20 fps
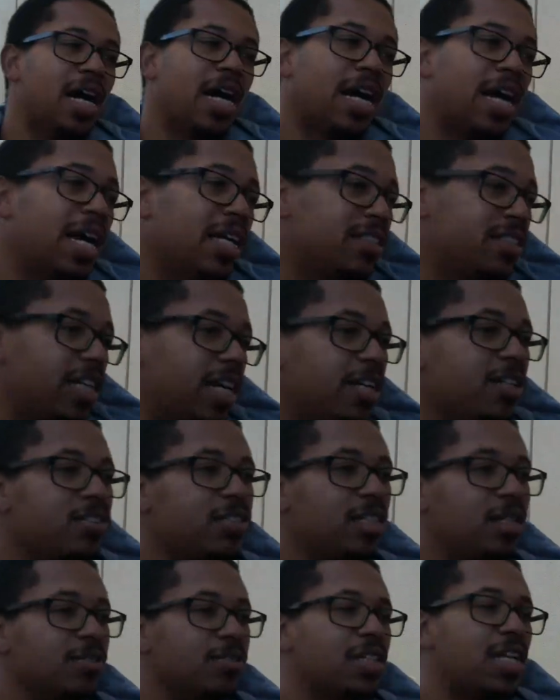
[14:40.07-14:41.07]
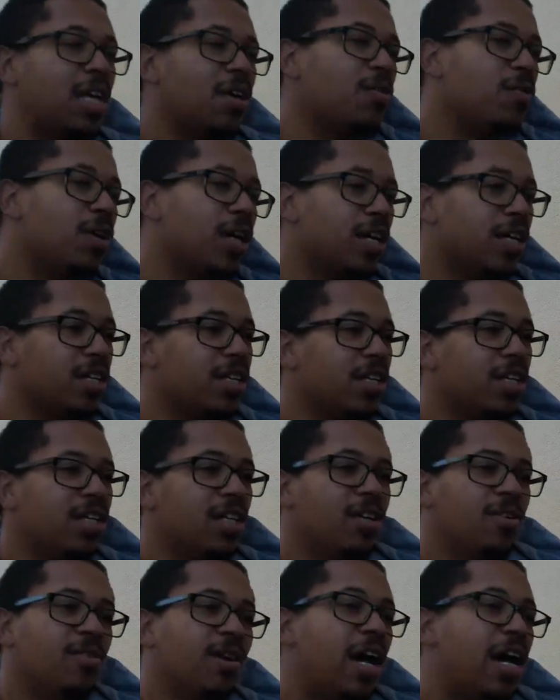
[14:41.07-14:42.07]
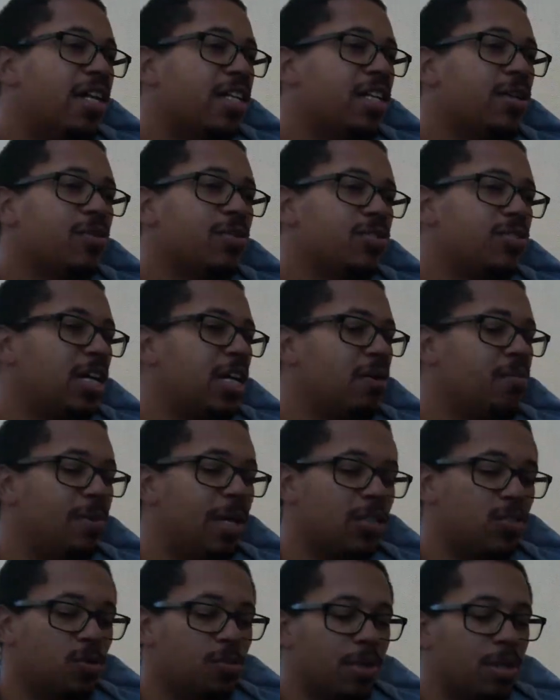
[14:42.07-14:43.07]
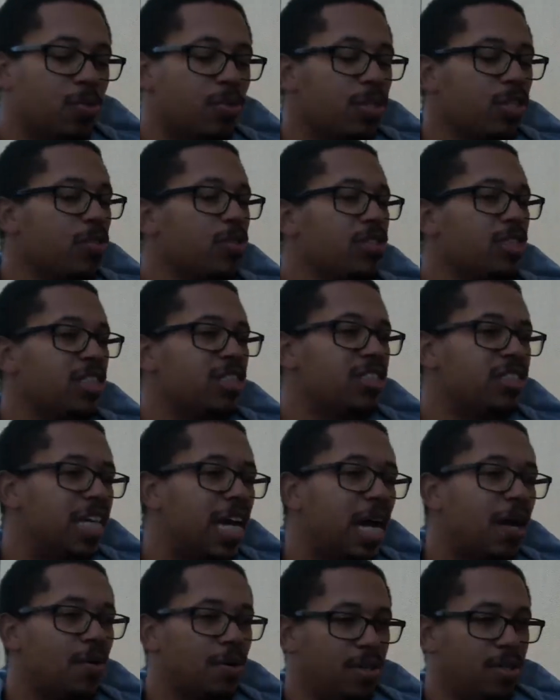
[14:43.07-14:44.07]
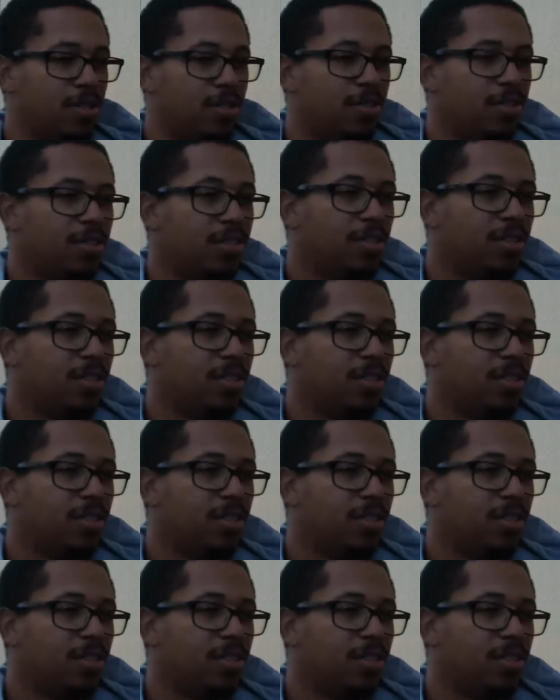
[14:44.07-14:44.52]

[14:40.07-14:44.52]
I got to tell you something. Like what? Rodney was trying to mess with me when he was in the shower